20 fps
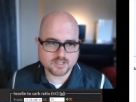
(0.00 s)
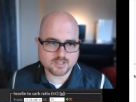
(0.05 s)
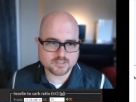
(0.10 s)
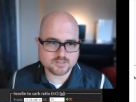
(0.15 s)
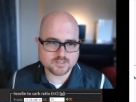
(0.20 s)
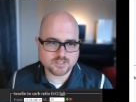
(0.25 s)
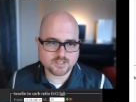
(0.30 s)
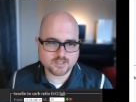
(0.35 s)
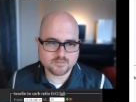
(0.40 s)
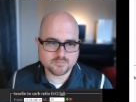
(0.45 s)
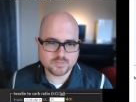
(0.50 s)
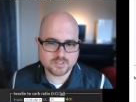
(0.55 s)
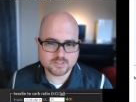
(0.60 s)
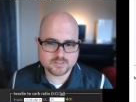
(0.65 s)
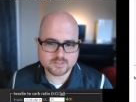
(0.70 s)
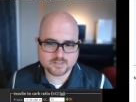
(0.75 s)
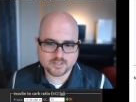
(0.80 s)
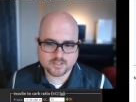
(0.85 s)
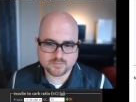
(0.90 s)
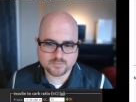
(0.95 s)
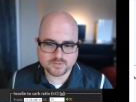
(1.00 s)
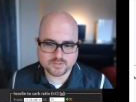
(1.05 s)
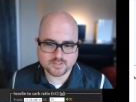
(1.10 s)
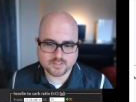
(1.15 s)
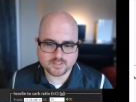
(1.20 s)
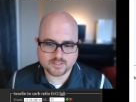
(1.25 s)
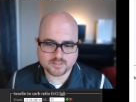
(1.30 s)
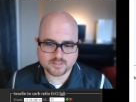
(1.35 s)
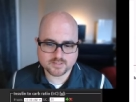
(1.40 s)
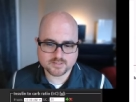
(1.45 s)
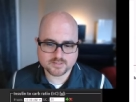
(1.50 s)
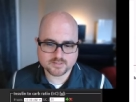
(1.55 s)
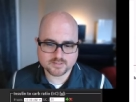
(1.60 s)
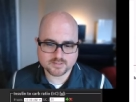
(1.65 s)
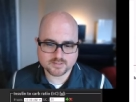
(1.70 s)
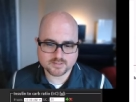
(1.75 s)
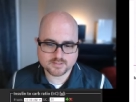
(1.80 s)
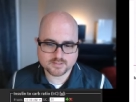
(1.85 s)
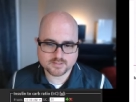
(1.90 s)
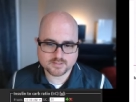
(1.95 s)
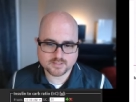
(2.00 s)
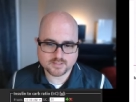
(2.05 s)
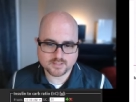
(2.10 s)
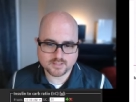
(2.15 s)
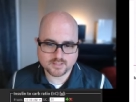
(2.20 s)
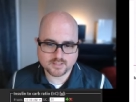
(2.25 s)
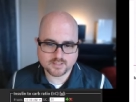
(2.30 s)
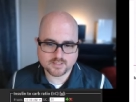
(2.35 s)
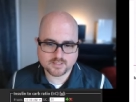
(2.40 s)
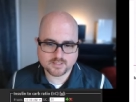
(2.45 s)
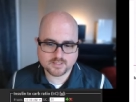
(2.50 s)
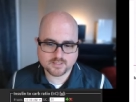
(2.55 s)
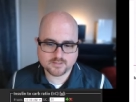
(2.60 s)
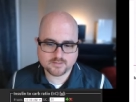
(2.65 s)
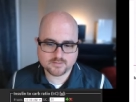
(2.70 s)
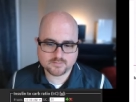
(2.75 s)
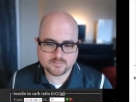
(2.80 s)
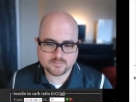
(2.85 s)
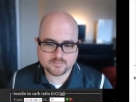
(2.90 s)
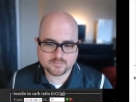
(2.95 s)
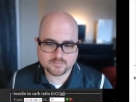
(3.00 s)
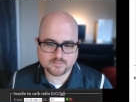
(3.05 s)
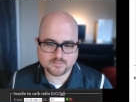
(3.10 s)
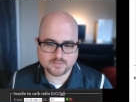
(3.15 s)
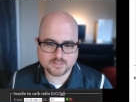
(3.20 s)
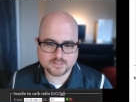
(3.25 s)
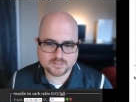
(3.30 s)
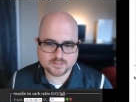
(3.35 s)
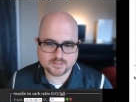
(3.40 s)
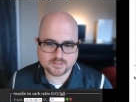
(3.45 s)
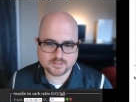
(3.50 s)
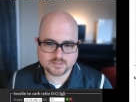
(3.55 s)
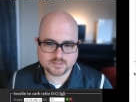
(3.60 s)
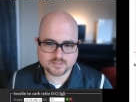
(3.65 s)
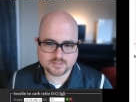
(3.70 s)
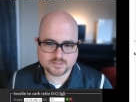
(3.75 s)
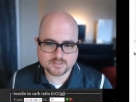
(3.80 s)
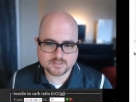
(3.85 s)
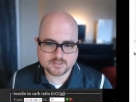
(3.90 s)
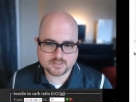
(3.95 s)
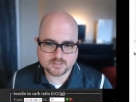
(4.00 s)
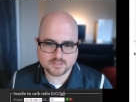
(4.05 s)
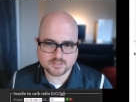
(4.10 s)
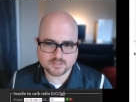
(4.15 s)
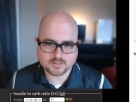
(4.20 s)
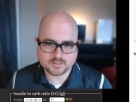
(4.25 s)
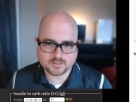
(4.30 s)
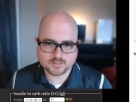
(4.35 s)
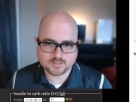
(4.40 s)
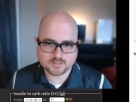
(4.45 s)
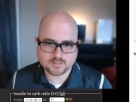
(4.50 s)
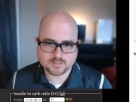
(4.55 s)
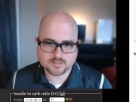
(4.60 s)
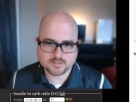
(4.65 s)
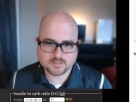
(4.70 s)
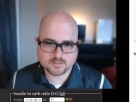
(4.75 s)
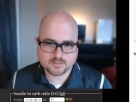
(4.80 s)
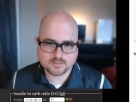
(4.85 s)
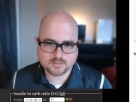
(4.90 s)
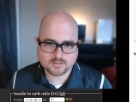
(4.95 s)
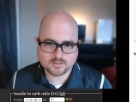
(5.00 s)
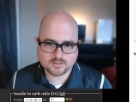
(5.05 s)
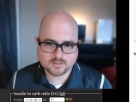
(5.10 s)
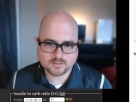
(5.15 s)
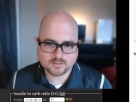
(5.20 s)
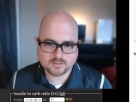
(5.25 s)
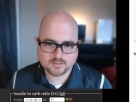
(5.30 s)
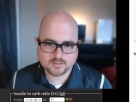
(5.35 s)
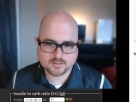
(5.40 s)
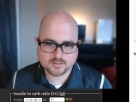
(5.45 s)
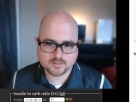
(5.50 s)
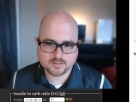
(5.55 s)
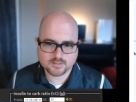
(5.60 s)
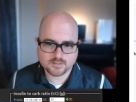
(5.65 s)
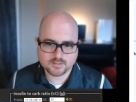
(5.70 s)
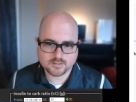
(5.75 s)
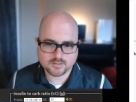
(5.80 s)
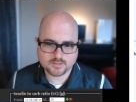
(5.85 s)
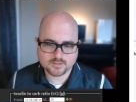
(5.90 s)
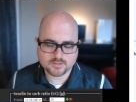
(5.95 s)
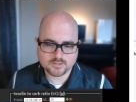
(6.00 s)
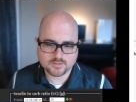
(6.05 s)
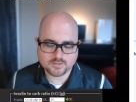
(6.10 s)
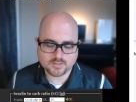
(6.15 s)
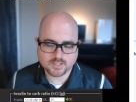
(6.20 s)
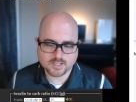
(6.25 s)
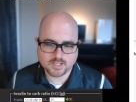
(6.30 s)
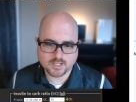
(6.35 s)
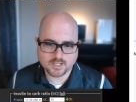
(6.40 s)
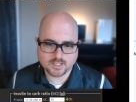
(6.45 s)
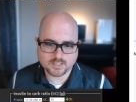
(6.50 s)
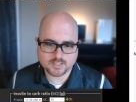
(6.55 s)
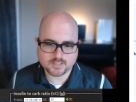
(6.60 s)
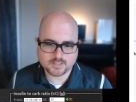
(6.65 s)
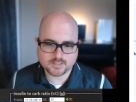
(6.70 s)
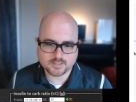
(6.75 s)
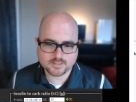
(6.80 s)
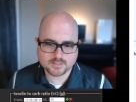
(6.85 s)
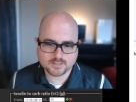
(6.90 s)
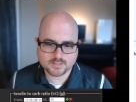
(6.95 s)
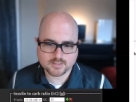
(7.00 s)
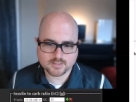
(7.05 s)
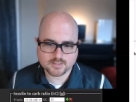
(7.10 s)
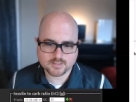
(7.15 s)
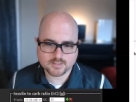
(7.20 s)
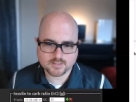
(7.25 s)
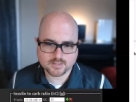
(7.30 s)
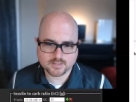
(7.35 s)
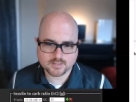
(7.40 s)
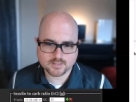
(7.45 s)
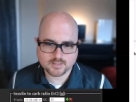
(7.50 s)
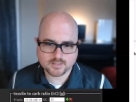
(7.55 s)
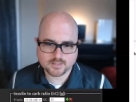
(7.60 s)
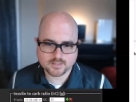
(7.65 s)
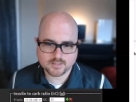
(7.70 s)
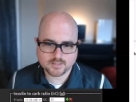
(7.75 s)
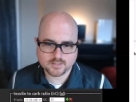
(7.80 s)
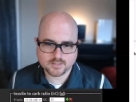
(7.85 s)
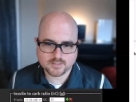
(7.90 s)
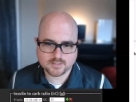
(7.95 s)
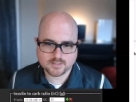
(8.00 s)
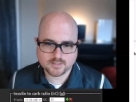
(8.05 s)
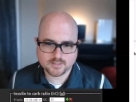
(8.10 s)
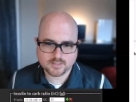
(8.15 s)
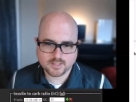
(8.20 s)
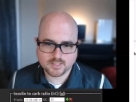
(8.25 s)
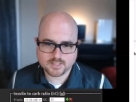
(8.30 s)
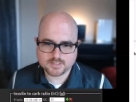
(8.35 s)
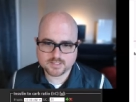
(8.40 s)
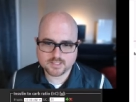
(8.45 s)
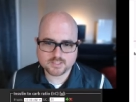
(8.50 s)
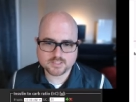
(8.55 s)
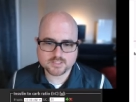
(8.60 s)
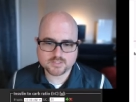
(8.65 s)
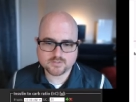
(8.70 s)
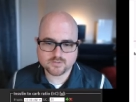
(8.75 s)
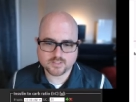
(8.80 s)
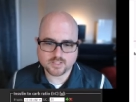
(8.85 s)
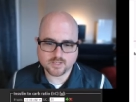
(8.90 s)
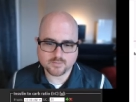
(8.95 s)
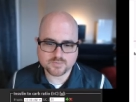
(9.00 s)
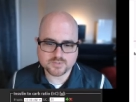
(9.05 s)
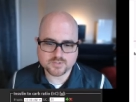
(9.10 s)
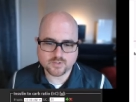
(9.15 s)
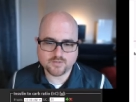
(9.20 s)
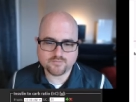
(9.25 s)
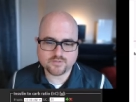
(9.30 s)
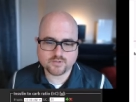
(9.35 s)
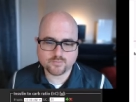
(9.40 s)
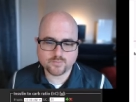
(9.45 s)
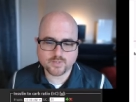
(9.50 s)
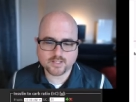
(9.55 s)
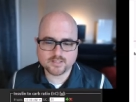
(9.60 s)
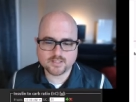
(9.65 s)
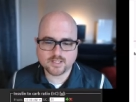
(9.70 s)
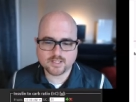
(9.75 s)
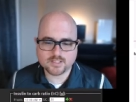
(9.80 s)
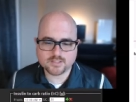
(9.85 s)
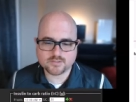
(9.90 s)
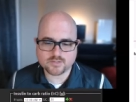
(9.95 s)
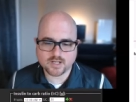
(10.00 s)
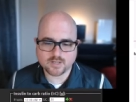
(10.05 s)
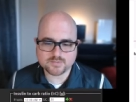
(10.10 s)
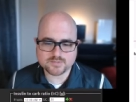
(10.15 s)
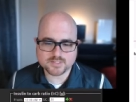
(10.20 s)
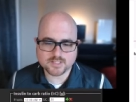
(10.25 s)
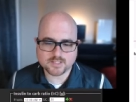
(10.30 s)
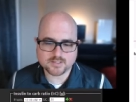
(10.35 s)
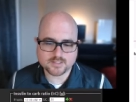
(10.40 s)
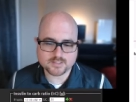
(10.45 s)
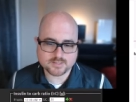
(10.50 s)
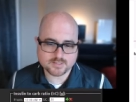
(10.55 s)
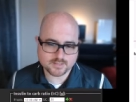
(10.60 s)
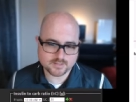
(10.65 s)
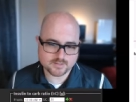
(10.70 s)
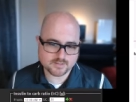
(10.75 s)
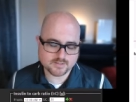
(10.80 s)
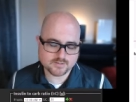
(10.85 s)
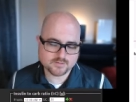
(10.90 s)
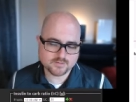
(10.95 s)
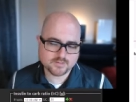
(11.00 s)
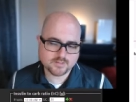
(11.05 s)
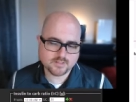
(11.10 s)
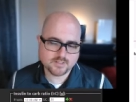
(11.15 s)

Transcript: Soccer makes it complicated, doesn't it? Um, let's look at this here then. Shooting higher. He's not shooting up. So if the red line drops down to zero